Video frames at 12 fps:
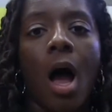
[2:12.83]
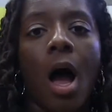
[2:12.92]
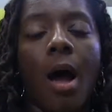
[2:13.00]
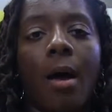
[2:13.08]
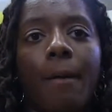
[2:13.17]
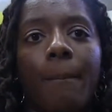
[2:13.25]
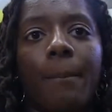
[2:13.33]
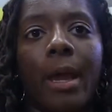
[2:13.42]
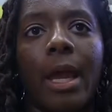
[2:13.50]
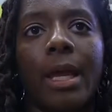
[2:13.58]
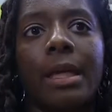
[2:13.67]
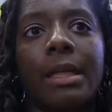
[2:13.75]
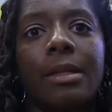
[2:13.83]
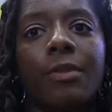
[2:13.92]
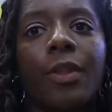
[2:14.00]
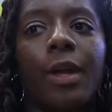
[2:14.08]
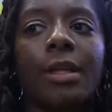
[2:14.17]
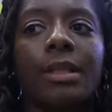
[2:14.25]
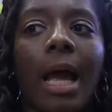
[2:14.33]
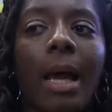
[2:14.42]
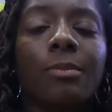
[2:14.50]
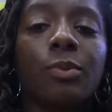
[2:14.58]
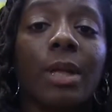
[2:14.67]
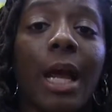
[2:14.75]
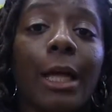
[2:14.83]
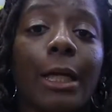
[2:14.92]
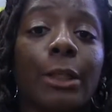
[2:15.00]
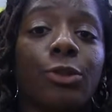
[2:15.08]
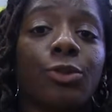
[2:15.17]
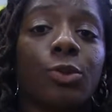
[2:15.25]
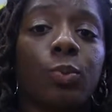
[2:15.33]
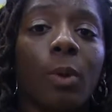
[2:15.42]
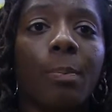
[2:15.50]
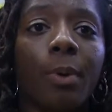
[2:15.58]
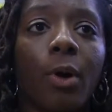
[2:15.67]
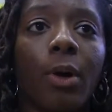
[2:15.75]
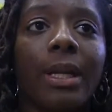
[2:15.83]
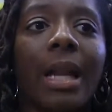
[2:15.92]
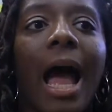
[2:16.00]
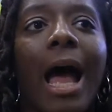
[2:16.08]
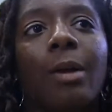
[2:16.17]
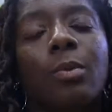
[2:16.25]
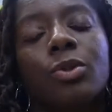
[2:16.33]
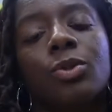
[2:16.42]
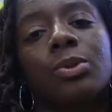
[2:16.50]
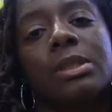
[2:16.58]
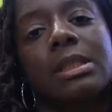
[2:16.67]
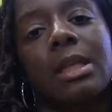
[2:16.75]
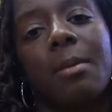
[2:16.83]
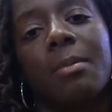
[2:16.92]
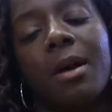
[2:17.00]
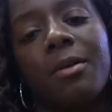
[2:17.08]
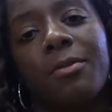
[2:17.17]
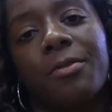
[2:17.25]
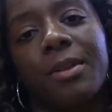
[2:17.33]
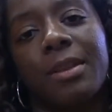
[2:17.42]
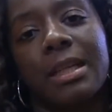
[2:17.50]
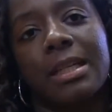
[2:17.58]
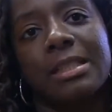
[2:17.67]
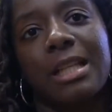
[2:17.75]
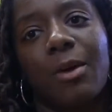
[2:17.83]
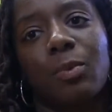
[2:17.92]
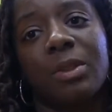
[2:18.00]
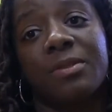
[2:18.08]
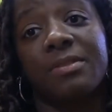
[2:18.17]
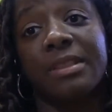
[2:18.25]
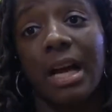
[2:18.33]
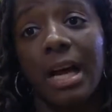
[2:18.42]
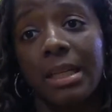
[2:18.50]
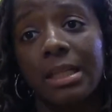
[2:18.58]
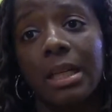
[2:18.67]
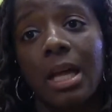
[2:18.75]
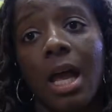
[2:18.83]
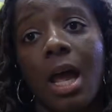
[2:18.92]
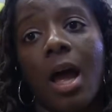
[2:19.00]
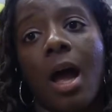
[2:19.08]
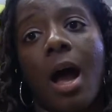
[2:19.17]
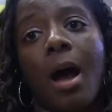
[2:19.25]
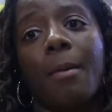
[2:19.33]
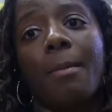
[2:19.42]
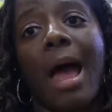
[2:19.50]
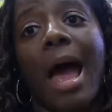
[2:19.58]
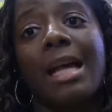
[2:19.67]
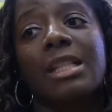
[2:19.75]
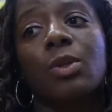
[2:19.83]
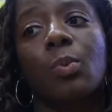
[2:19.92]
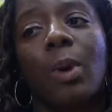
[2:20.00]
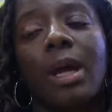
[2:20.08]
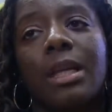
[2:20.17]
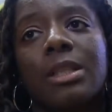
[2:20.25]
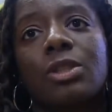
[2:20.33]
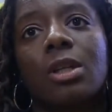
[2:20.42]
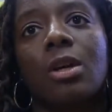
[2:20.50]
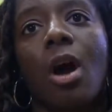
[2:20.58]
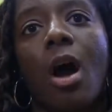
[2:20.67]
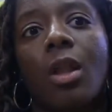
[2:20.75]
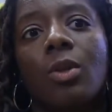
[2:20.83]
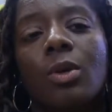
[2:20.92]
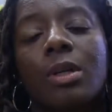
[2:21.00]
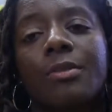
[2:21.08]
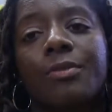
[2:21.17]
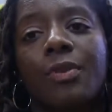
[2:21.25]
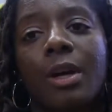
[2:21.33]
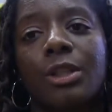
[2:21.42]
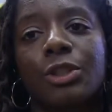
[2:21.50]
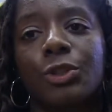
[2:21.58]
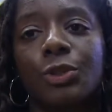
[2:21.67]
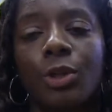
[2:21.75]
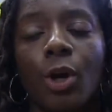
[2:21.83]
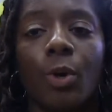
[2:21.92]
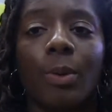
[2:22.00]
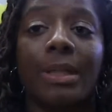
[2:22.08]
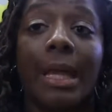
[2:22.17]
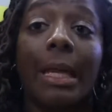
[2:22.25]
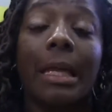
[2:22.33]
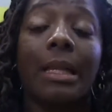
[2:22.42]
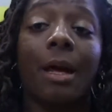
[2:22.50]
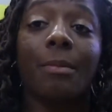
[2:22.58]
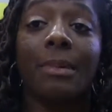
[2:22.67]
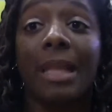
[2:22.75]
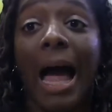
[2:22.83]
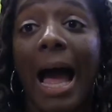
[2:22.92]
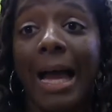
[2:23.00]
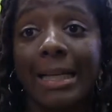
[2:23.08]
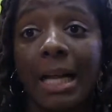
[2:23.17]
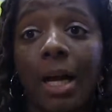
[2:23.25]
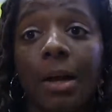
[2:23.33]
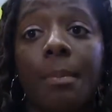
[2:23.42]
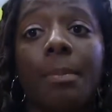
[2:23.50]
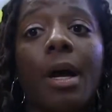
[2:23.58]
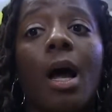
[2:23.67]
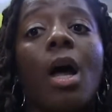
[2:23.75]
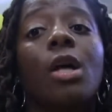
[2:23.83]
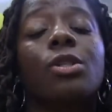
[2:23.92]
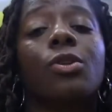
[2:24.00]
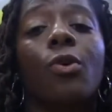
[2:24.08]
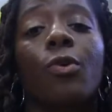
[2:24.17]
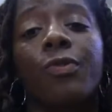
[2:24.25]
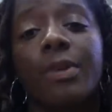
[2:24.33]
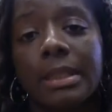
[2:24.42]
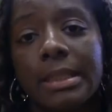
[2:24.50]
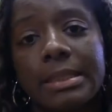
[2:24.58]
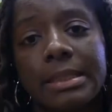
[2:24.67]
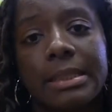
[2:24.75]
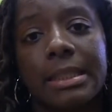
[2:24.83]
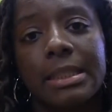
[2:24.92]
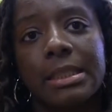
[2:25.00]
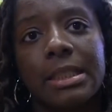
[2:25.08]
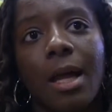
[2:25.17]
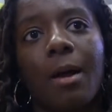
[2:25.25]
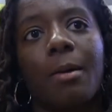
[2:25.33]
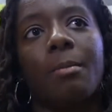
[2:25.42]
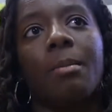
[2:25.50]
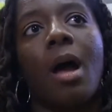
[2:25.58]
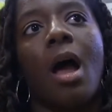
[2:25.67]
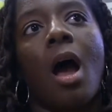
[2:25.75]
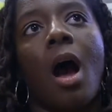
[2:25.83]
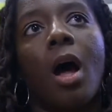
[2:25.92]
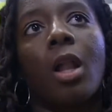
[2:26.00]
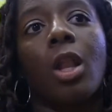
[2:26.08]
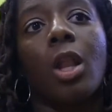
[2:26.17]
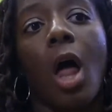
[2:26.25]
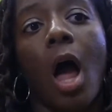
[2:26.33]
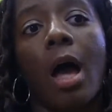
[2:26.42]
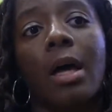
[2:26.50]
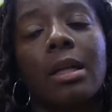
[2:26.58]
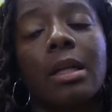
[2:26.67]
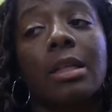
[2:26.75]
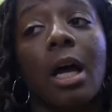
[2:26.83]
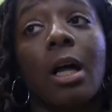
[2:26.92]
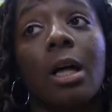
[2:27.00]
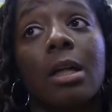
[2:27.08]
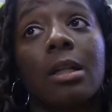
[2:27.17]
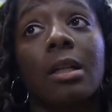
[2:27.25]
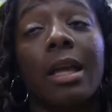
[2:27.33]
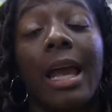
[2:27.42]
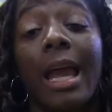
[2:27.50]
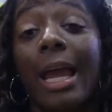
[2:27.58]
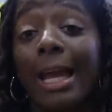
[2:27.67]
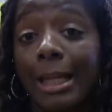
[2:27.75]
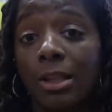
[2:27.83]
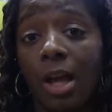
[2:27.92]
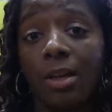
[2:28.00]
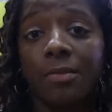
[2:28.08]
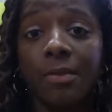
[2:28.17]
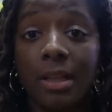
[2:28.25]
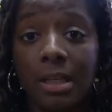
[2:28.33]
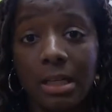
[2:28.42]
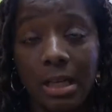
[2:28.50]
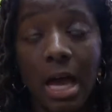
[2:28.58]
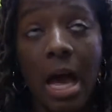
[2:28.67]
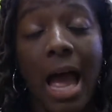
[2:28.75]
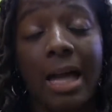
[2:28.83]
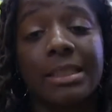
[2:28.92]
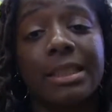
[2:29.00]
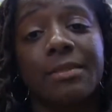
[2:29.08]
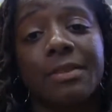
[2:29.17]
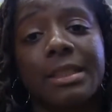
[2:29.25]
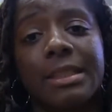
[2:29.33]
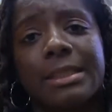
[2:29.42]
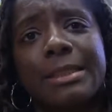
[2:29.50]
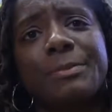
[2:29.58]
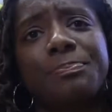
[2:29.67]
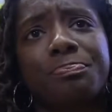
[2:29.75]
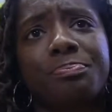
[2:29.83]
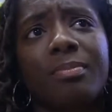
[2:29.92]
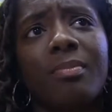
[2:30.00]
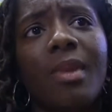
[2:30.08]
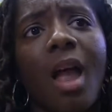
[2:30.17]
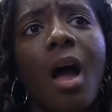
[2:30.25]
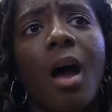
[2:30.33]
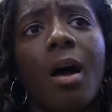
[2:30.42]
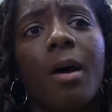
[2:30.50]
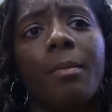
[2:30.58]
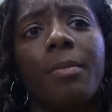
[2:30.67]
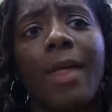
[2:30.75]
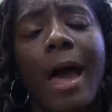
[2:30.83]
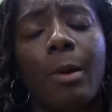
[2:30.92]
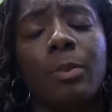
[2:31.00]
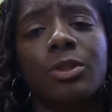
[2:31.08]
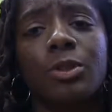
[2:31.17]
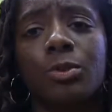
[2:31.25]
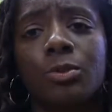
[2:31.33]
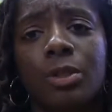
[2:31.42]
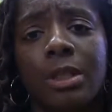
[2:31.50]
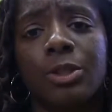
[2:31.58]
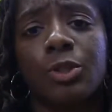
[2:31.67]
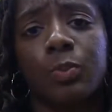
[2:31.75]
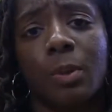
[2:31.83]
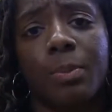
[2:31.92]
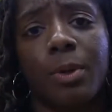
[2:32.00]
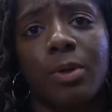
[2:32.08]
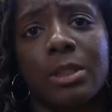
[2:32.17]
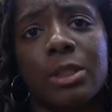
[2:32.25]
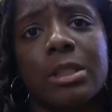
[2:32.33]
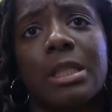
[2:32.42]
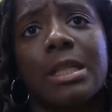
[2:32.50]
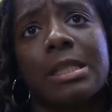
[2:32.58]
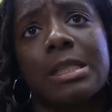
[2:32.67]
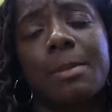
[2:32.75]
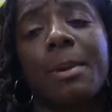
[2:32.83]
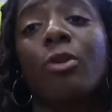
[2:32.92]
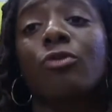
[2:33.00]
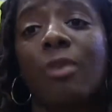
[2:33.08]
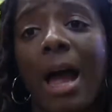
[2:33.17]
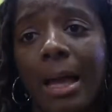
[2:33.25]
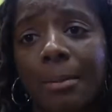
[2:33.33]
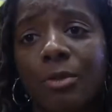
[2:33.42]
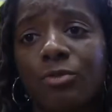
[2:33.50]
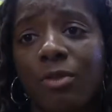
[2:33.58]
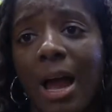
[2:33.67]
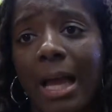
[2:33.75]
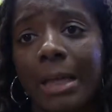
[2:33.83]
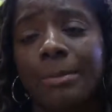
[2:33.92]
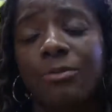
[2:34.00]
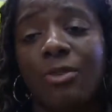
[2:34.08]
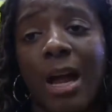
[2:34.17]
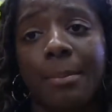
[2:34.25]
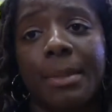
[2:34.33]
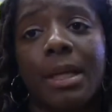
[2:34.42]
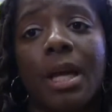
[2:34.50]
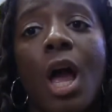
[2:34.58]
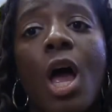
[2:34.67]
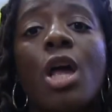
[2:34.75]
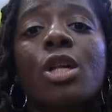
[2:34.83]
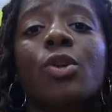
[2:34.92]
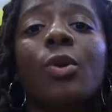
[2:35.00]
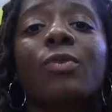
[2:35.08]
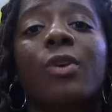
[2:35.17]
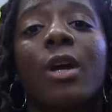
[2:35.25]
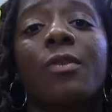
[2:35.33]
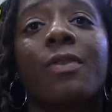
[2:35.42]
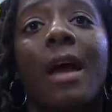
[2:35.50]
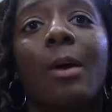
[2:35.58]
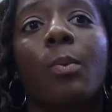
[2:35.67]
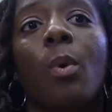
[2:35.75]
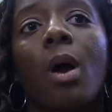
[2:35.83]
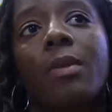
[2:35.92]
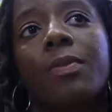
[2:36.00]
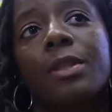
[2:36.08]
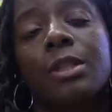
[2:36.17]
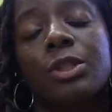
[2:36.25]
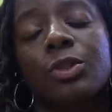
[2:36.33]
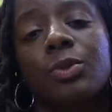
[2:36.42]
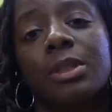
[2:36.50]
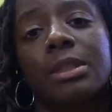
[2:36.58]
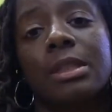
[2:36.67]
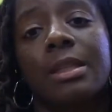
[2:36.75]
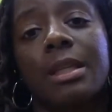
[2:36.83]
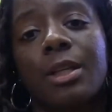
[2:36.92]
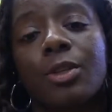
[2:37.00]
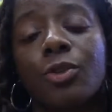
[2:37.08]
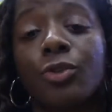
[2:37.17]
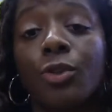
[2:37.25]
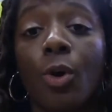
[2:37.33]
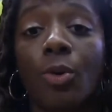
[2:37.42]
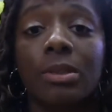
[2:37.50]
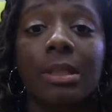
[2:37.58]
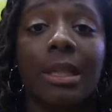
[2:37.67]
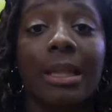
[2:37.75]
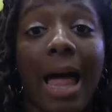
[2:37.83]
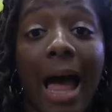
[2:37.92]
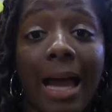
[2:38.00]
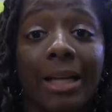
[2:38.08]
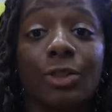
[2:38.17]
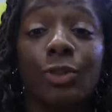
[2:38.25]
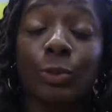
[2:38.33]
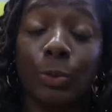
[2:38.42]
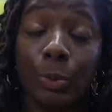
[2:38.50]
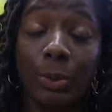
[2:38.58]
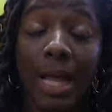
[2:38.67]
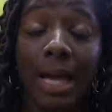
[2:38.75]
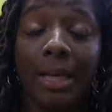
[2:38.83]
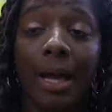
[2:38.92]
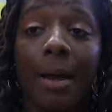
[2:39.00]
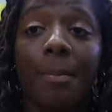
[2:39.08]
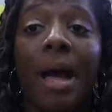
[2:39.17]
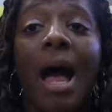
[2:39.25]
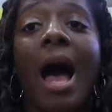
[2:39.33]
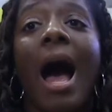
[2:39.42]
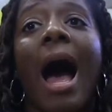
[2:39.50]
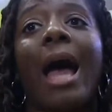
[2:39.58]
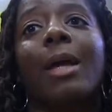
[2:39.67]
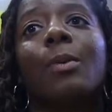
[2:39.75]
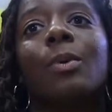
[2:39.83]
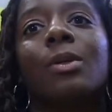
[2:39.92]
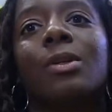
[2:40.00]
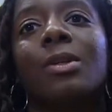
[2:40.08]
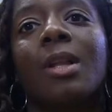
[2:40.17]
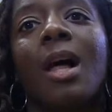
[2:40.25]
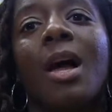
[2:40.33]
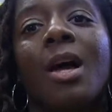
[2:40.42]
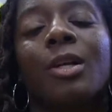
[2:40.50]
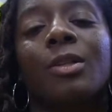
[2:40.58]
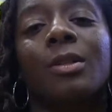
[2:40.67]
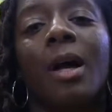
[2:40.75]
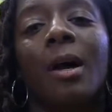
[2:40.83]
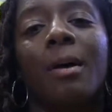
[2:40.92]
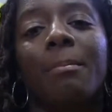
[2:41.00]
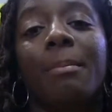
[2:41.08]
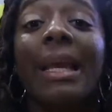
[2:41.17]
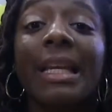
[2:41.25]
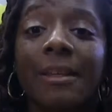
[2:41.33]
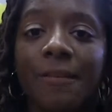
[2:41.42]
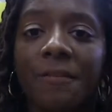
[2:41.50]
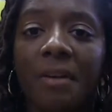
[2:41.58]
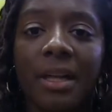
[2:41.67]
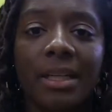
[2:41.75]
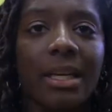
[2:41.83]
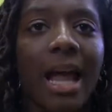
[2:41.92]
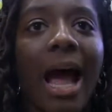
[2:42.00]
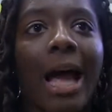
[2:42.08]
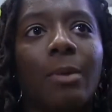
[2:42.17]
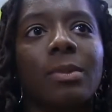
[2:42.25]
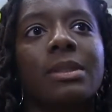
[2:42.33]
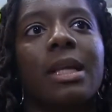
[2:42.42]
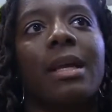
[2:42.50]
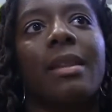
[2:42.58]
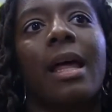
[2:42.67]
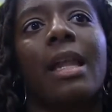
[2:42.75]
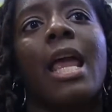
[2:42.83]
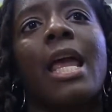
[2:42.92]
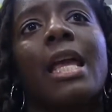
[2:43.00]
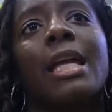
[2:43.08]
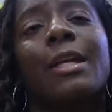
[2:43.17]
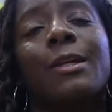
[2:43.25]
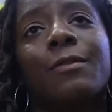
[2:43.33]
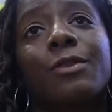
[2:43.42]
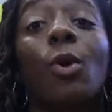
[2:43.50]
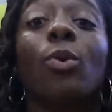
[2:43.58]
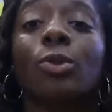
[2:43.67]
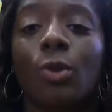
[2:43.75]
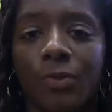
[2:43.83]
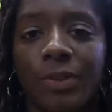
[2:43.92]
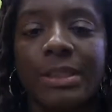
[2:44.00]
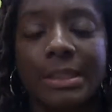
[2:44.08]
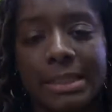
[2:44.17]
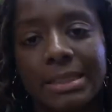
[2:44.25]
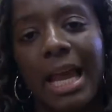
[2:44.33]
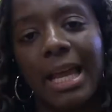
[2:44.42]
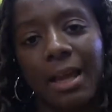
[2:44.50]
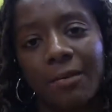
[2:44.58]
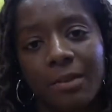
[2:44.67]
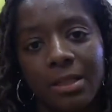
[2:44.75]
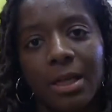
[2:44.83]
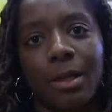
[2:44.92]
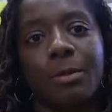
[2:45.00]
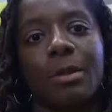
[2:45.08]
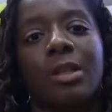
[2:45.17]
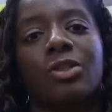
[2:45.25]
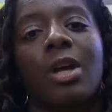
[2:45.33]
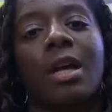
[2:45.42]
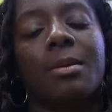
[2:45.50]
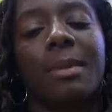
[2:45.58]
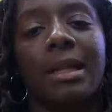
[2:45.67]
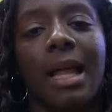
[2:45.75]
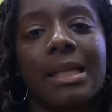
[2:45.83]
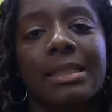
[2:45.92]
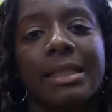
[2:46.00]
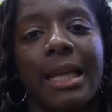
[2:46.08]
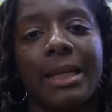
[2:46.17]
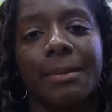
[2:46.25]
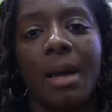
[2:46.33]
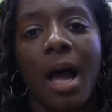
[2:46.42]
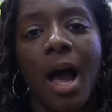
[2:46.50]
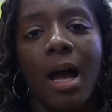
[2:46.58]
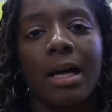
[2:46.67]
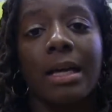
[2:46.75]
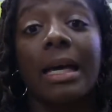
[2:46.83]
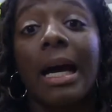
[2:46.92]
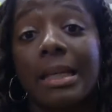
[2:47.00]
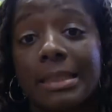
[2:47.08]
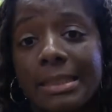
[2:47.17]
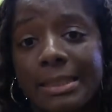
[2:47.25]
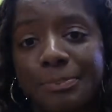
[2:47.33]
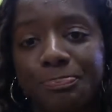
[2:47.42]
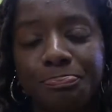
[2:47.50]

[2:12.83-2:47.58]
And there are times when I do SWPL and I will use some of the things that we've done as a way to call on friends to go and line up. So for instance, a lot of the activities that we do in SWPL is about rhyming. So if I want the students to then go to line up, I will make it fun, and I will say that so for instance, I have a child in my class named Gus.